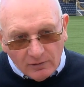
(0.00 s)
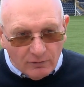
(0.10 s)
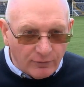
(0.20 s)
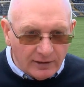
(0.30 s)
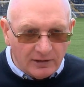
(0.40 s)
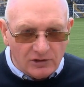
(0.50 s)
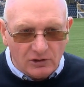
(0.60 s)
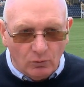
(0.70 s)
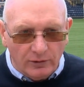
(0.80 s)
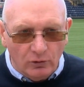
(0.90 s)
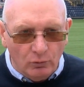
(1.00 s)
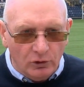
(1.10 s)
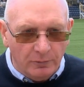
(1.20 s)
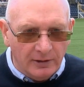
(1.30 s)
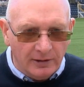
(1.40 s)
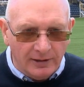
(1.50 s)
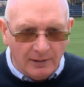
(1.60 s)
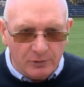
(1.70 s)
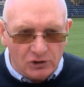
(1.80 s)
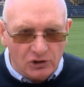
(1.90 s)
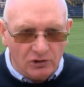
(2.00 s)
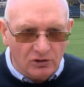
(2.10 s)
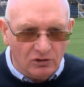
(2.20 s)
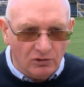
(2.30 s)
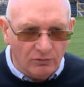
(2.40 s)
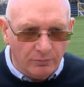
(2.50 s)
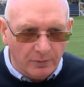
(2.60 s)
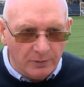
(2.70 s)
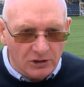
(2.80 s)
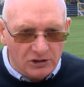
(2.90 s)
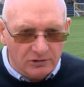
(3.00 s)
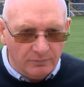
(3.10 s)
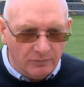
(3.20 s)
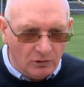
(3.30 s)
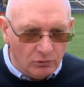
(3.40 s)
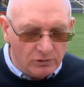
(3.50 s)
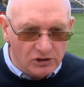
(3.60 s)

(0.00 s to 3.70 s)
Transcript: Frankie is the one who would have been in that position to have maybe you know